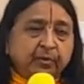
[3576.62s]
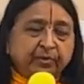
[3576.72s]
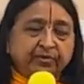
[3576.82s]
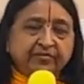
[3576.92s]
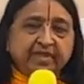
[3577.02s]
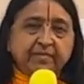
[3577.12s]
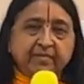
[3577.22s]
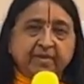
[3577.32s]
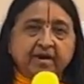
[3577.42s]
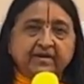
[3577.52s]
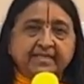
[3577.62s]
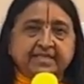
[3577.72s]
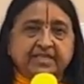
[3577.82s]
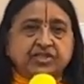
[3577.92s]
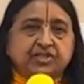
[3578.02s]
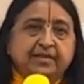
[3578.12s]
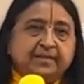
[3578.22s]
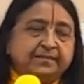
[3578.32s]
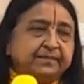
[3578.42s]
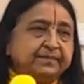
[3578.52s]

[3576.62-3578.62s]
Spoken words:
Both of them are essential.